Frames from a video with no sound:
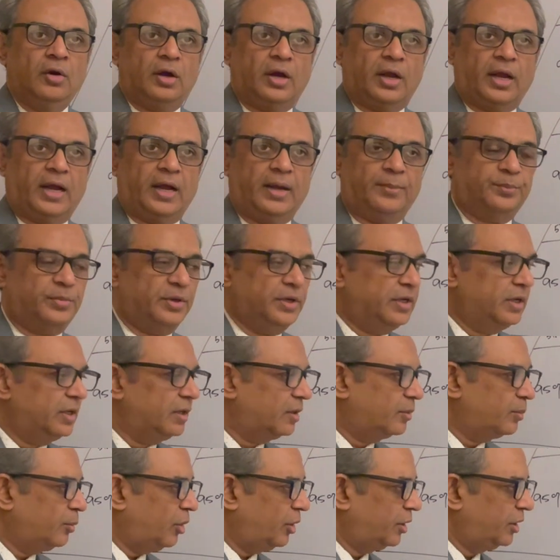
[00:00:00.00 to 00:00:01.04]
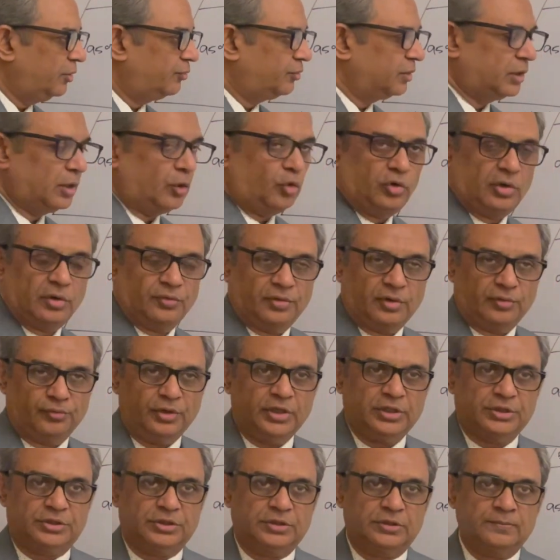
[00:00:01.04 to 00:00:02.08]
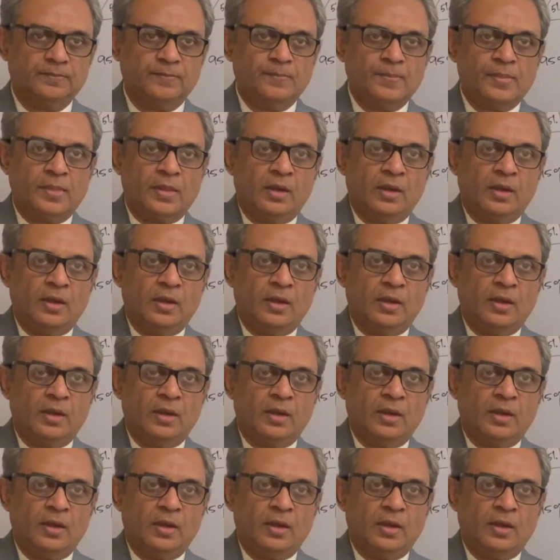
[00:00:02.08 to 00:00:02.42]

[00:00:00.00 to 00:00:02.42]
happen in our body without our wish,